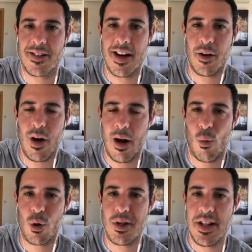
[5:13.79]
and what
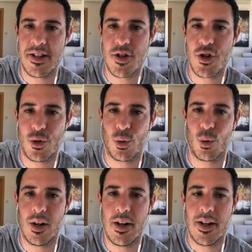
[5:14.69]
do we need to do
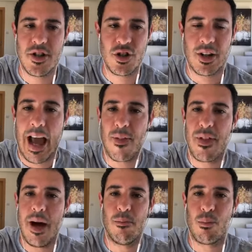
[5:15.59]
to get
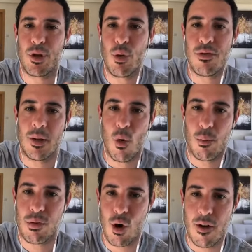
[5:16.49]
them producing more
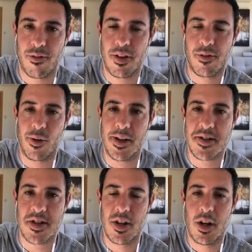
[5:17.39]
profit for
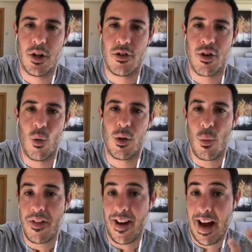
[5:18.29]
us so that we
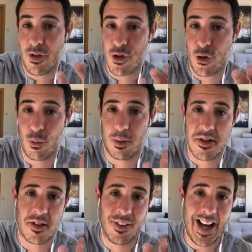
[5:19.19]
then have a surplus
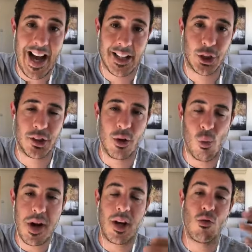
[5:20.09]
of cash that
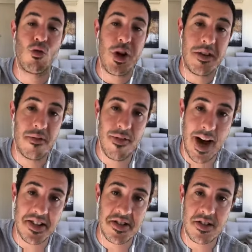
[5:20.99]
we can
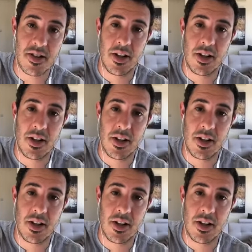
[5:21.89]
reinvest